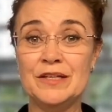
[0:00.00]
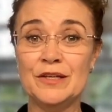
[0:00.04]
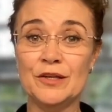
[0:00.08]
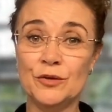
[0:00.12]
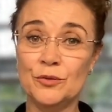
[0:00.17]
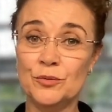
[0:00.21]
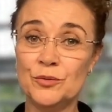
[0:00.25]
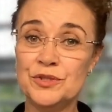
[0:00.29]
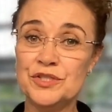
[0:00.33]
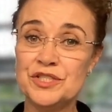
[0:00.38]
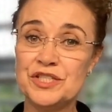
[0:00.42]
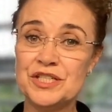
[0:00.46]

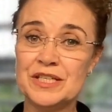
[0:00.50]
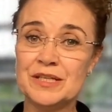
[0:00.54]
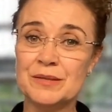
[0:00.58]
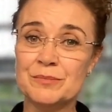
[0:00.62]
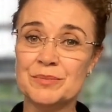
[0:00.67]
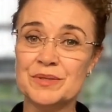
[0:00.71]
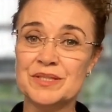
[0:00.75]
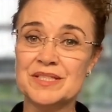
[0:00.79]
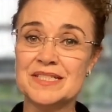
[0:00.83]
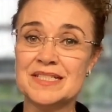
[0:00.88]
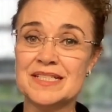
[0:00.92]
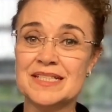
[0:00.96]
launching a
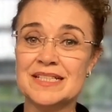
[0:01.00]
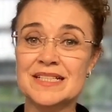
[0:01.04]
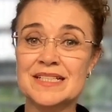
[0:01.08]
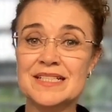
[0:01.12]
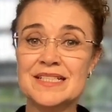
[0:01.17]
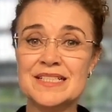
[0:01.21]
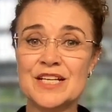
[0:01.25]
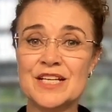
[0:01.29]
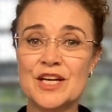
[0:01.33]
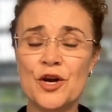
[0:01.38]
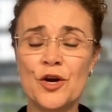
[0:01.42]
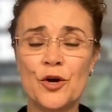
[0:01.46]
business,
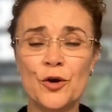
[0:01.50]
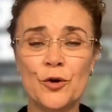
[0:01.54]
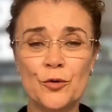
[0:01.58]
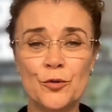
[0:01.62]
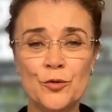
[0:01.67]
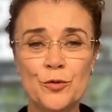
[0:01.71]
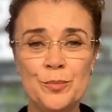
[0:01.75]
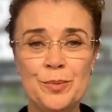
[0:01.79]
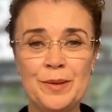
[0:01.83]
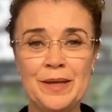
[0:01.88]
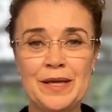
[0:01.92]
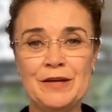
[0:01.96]
or
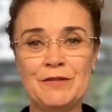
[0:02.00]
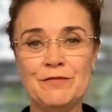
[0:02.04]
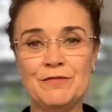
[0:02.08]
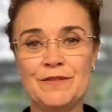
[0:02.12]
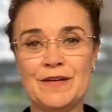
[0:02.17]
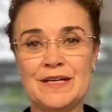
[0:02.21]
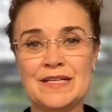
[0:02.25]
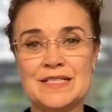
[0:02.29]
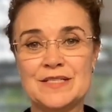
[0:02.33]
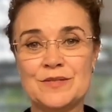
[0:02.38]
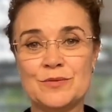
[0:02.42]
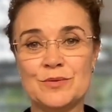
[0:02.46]
being
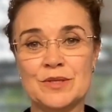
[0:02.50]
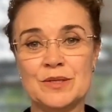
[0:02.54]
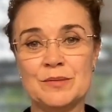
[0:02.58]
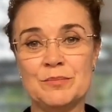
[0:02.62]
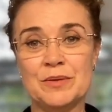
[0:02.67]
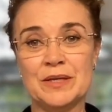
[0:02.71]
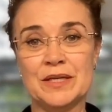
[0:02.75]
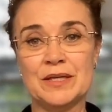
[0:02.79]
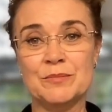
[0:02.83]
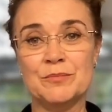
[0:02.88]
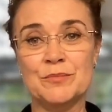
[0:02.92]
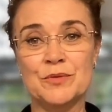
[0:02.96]
faced with a
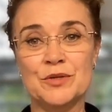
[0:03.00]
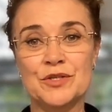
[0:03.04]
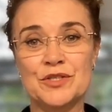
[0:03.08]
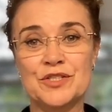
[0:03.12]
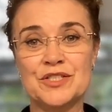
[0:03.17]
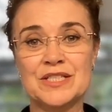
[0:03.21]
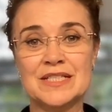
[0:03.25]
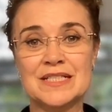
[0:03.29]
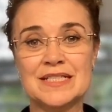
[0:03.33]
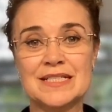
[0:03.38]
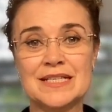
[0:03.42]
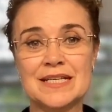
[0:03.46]
big
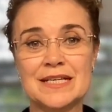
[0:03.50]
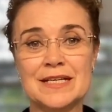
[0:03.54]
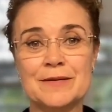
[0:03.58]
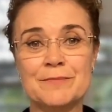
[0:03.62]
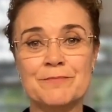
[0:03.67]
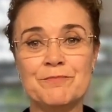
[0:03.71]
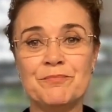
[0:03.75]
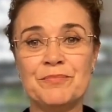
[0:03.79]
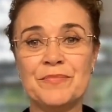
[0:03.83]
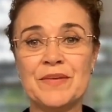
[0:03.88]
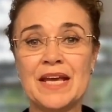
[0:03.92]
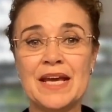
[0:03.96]
emergency.
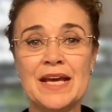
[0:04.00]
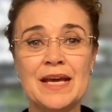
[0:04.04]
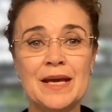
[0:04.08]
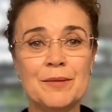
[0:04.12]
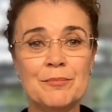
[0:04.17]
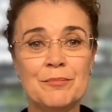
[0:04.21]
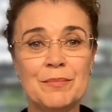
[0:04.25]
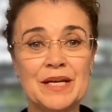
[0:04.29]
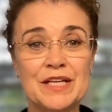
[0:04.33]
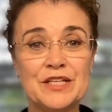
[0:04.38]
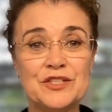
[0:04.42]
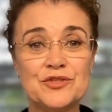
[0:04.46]

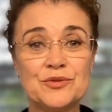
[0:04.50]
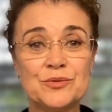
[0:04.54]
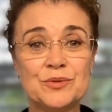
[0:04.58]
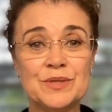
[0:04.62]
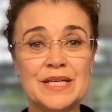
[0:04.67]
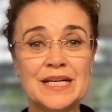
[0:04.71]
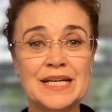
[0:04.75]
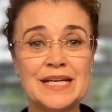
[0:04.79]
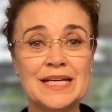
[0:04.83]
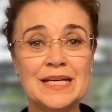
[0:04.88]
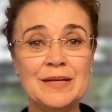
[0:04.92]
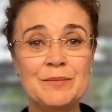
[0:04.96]
Make sure
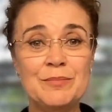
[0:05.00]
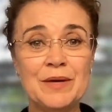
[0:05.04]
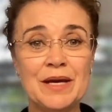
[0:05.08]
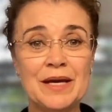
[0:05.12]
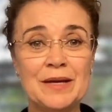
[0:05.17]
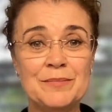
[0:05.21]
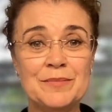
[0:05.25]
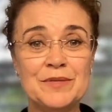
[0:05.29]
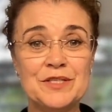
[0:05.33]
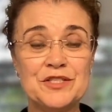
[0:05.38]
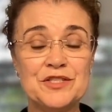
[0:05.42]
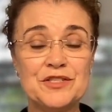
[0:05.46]
that any
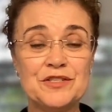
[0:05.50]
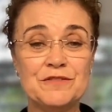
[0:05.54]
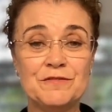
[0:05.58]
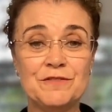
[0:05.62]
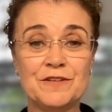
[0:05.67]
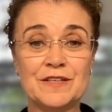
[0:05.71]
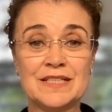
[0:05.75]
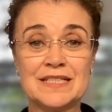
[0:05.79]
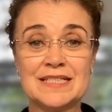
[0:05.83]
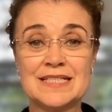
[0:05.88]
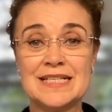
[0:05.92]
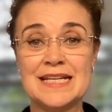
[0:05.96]
payments you
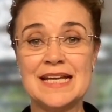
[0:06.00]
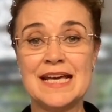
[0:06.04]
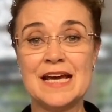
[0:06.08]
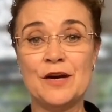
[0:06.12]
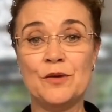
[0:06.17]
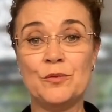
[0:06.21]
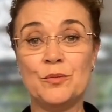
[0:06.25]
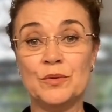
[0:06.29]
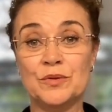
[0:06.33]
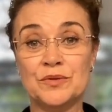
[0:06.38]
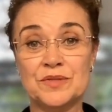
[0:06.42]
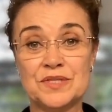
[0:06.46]
fix now
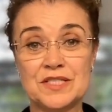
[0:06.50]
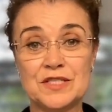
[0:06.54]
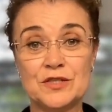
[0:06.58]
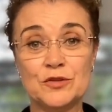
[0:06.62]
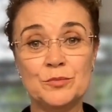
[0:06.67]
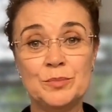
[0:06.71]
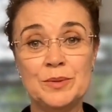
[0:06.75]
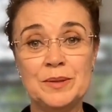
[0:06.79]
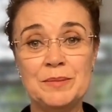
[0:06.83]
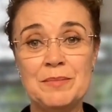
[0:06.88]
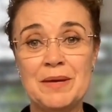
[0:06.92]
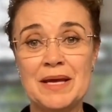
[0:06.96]
will still
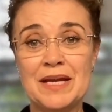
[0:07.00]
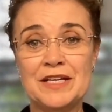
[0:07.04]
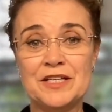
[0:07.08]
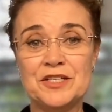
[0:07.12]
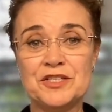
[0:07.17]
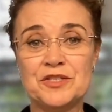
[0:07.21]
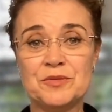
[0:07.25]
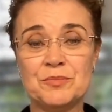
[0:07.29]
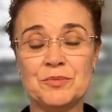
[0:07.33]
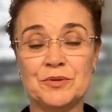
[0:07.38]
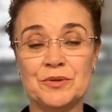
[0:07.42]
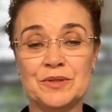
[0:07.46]
be
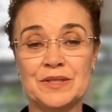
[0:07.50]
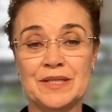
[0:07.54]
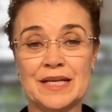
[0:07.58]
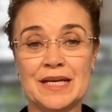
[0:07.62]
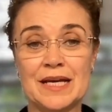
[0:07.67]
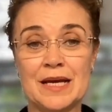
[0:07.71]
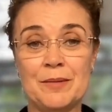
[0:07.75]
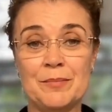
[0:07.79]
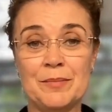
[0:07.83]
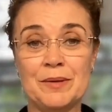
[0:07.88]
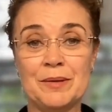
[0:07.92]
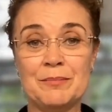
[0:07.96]
manageable in the
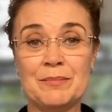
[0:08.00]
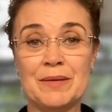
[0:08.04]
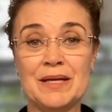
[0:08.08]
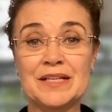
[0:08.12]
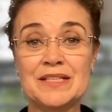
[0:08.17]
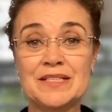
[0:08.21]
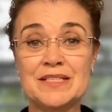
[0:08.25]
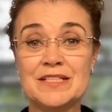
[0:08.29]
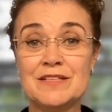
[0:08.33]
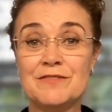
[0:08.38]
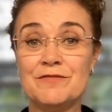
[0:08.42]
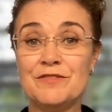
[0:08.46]
coming
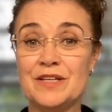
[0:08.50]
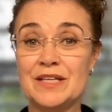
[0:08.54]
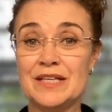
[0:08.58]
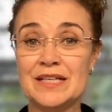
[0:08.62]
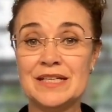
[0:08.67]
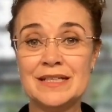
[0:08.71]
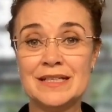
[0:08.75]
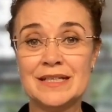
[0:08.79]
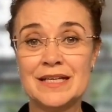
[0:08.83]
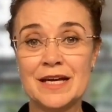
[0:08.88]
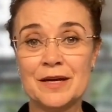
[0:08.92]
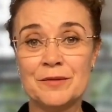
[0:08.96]
months if your
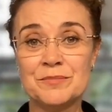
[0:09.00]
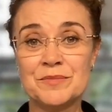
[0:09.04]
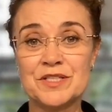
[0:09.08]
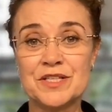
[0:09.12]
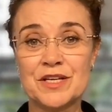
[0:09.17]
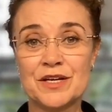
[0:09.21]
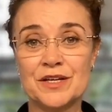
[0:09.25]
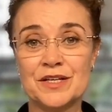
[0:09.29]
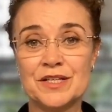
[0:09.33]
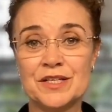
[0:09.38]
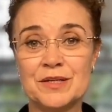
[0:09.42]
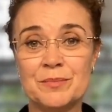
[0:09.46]
income's
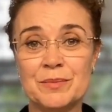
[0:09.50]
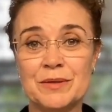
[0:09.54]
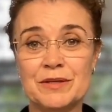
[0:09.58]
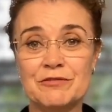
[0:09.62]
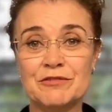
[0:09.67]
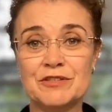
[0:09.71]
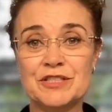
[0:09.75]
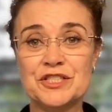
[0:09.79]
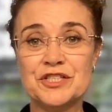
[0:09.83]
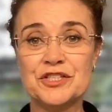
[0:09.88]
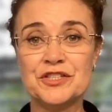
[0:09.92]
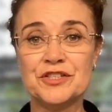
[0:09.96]
going to be
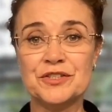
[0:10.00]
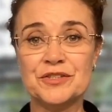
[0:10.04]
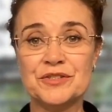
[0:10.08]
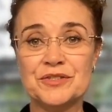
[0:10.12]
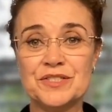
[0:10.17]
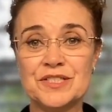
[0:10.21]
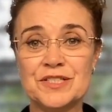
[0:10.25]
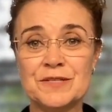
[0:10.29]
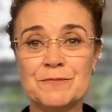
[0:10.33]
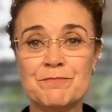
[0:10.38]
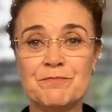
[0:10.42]
reduced.